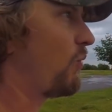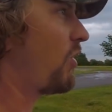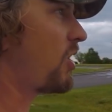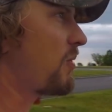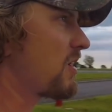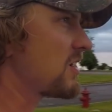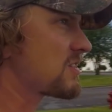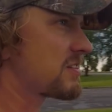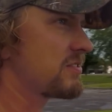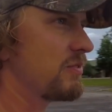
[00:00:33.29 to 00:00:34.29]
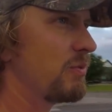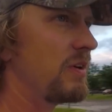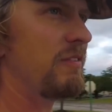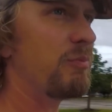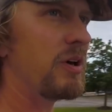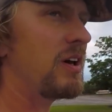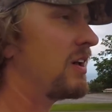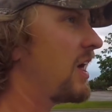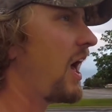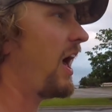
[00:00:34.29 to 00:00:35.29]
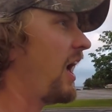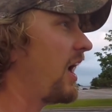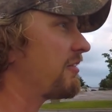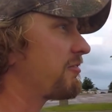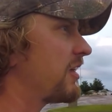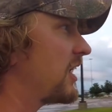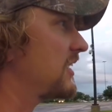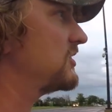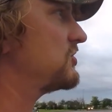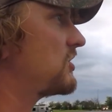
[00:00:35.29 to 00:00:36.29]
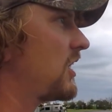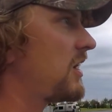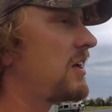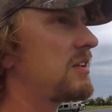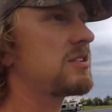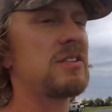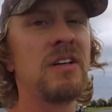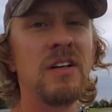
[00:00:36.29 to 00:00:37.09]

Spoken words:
Walmart's, we've been at Flying J's,